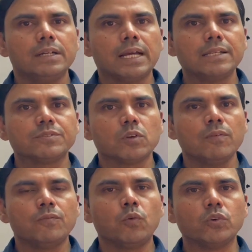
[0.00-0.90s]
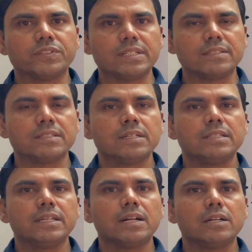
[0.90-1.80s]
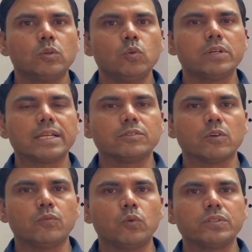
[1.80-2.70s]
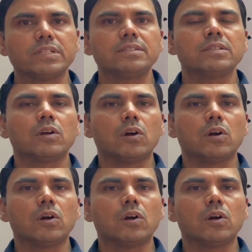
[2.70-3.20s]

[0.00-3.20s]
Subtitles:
Types of forces. There are two types of forces,